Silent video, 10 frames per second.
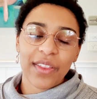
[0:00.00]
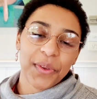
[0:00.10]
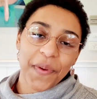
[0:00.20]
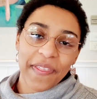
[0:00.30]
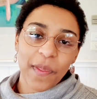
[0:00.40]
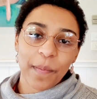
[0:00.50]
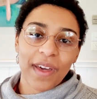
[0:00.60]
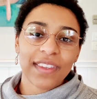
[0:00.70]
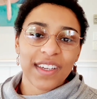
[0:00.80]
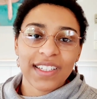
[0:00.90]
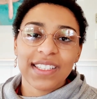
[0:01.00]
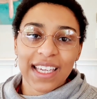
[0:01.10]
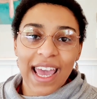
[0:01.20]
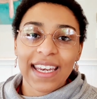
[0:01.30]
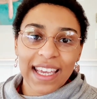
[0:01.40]
throughout the month, because it
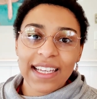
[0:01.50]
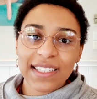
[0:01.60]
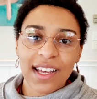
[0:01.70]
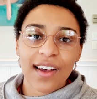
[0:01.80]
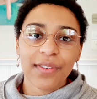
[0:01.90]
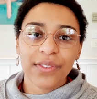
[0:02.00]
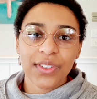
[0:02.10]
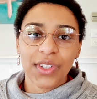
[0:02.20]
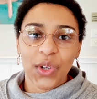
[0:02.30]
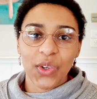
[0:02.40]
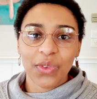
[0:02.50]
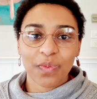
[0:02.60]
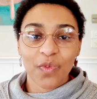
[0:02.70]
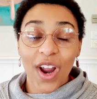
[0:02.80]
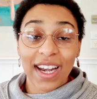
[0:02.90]
can get tough, you know,
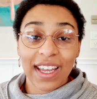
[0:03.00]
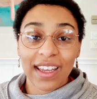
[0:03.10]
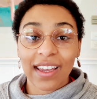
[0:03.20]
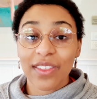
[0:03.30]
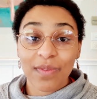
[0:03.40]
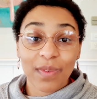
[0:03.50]
writing.